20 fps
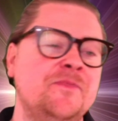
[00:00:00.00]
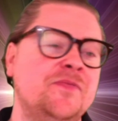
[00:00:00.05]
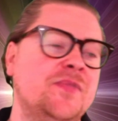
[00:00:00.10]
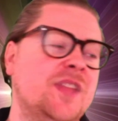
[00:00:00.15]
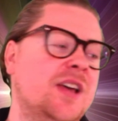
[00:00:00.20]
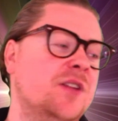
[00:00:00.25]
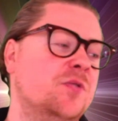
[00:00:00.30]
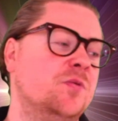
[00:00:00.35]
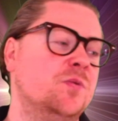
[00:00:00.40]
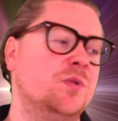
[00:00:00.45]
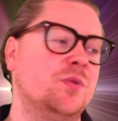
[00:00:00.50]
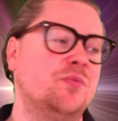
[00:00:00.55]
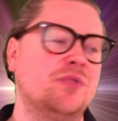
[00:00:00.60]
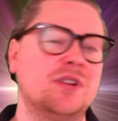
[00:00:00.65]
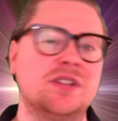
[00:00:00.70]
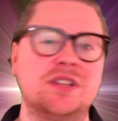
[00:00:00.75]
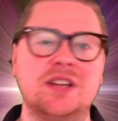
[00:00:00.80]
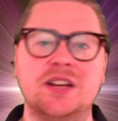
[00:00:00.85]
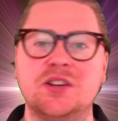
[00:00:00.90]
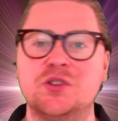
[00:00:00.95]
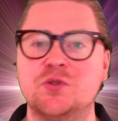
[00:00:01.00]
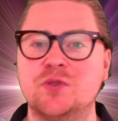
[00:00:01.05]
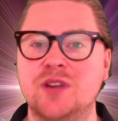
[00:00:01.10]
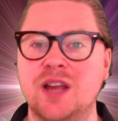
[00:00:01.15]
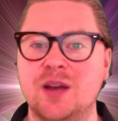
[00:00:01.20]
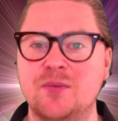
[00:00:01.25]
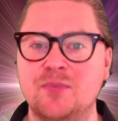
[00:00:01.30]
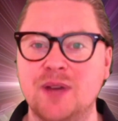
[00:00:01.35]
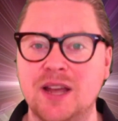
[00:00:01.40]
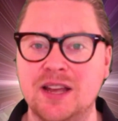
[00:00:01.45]
and all the presidential
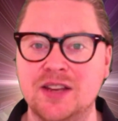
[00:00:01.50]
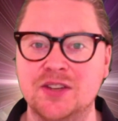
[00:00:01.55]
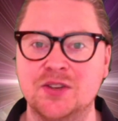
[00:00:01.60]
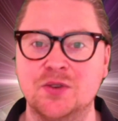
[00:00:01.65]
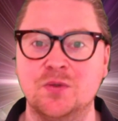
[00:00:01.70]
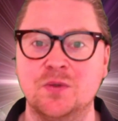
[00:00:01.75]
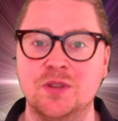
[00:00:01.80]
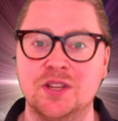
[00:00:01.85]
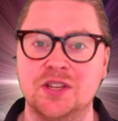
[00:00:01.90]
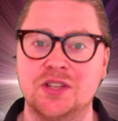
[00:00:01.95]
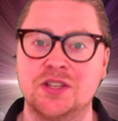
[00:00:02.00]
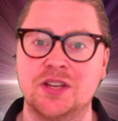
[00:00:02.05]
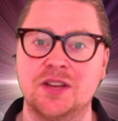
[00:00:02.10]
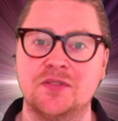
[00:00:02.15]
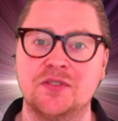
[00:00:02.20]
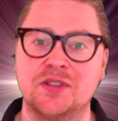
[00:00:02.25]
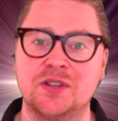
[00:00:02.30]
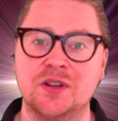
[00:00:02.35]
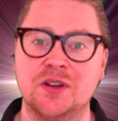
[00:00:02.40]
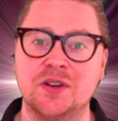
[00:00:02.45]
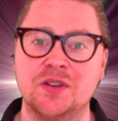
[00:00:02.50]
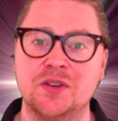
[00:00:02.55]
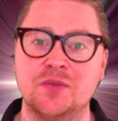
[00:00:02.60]
campaigns and all this stuff started,